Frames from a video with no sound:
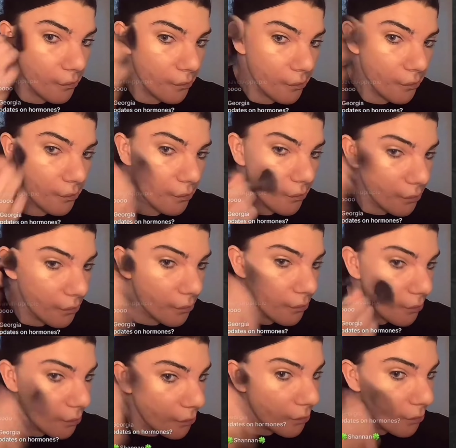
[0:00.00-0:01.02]

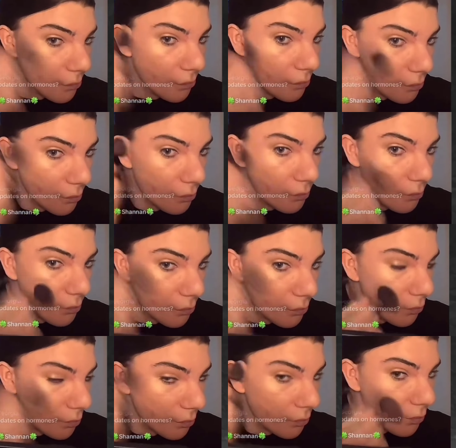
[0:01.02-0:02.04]
Subscribe if you want
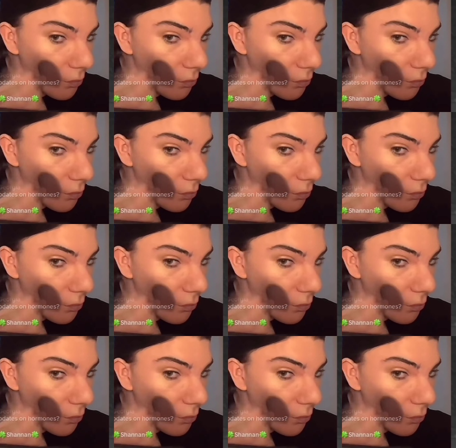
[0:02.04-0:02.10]
to.